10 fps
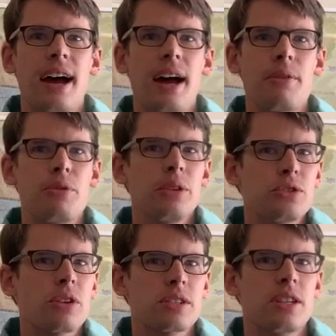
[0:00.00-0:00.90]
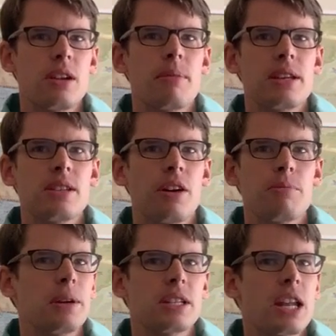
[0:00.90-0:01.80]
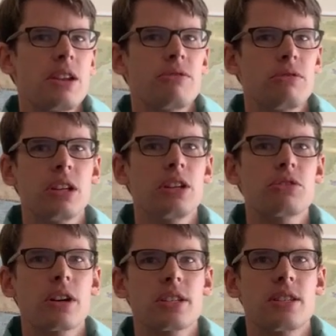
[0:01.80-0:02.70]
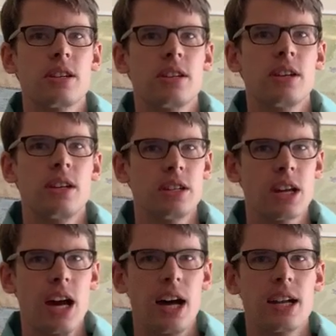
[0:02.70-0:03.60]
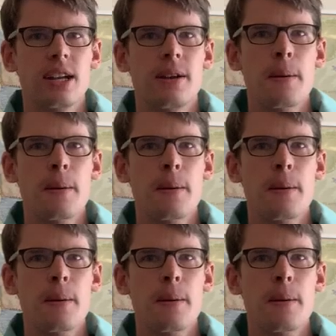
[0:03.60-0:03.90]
I really trusted in myself because I didn't really trust in God.